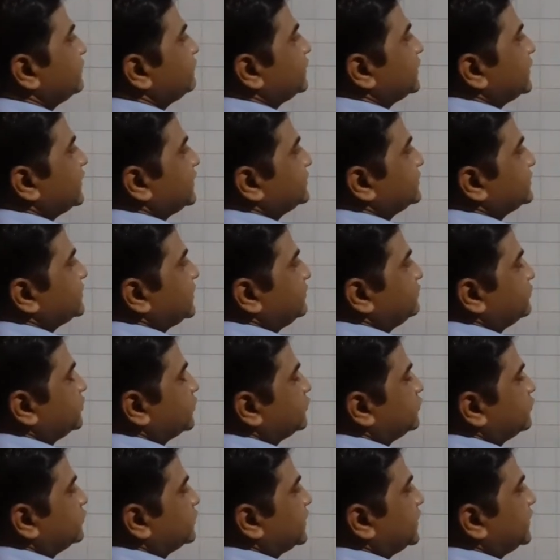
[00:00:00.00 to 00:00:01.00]
one example
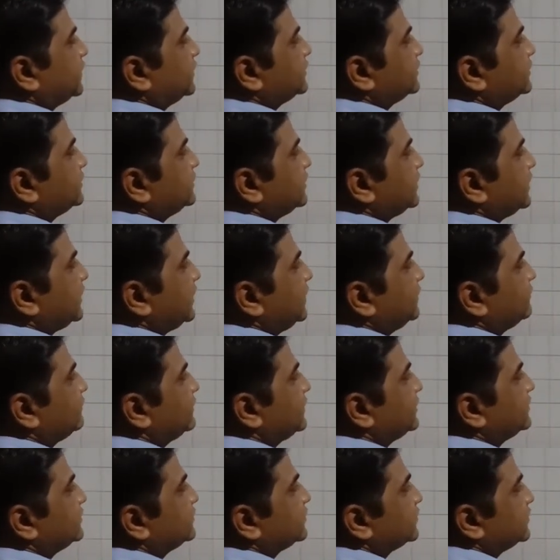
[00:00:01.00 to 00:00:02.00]
over here. 11
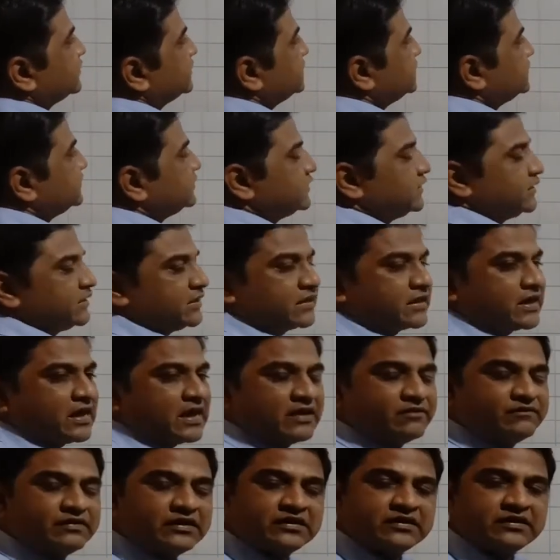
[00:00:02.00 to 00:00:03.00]
and 13, they are
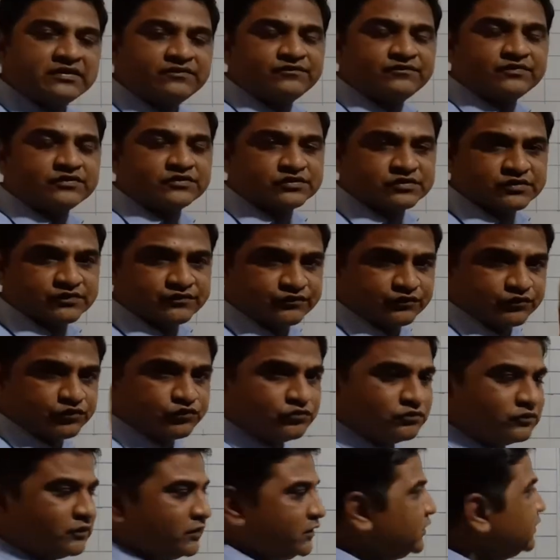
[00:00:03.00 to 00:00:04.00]
having a difference of 2.